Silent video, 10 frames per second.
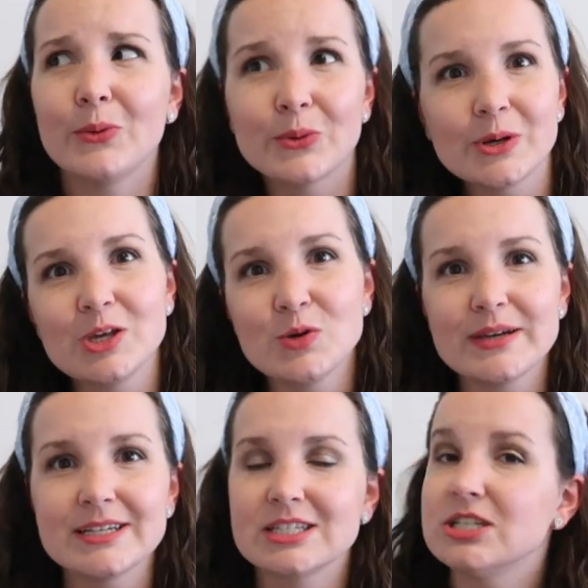Or you
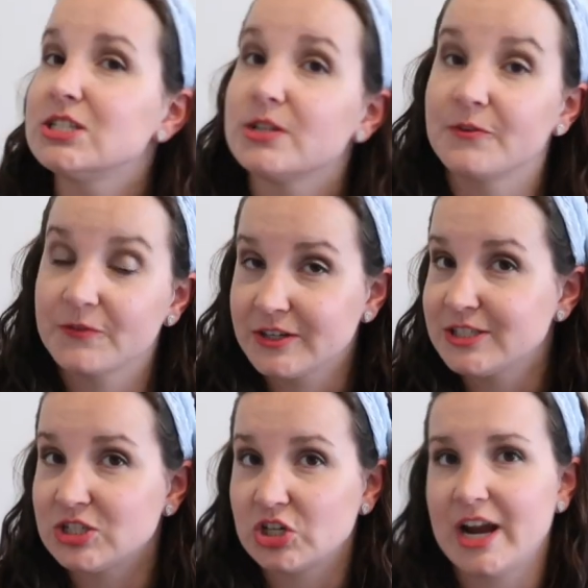might teach
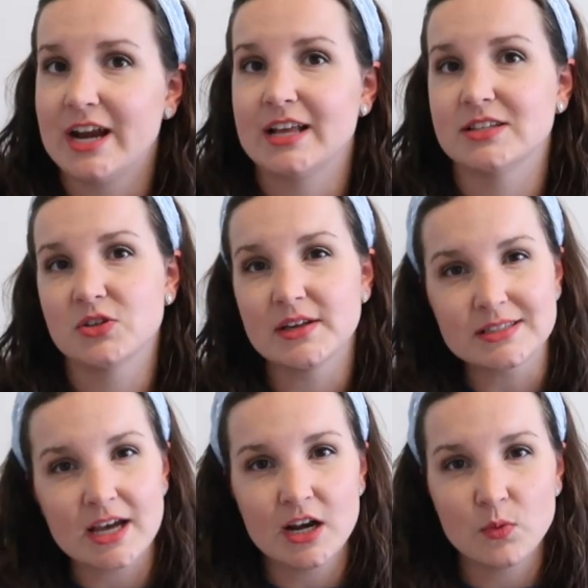first grade. And so
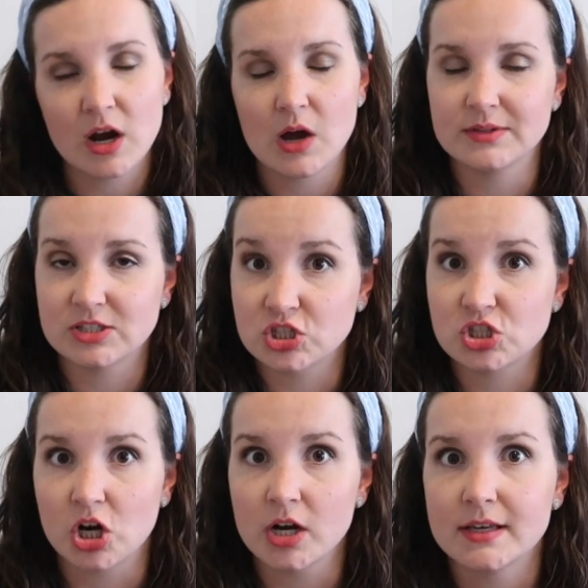that's kind of where I would
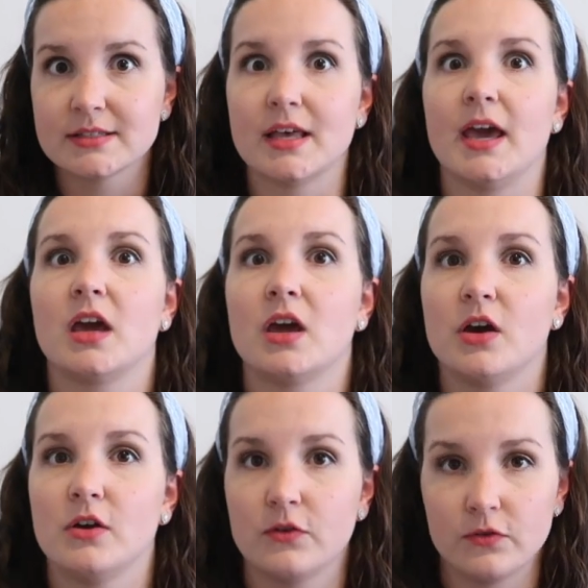start, is like
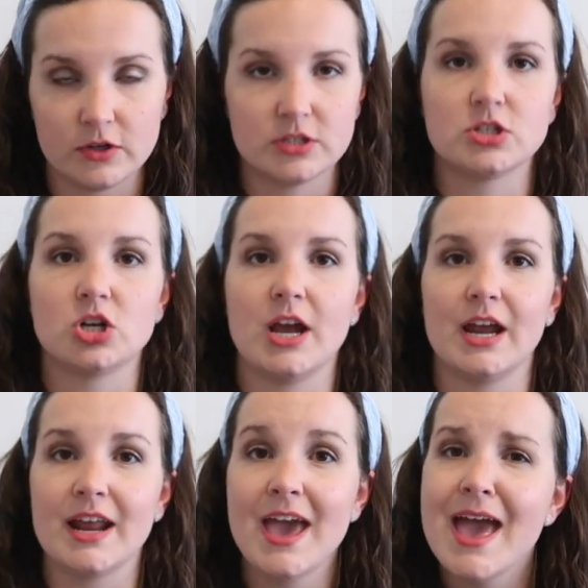first
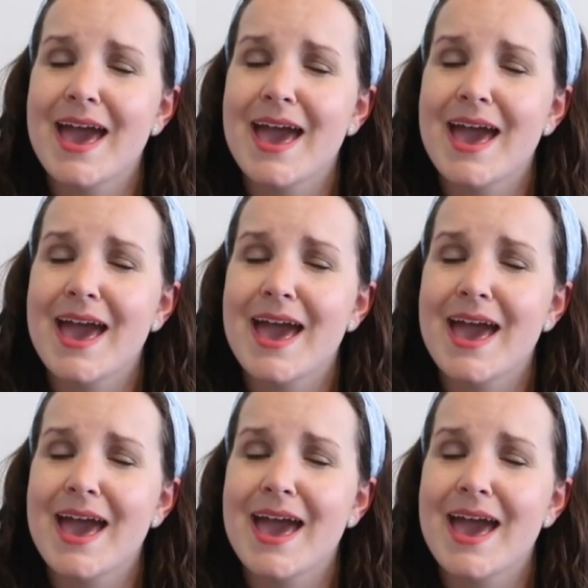grade.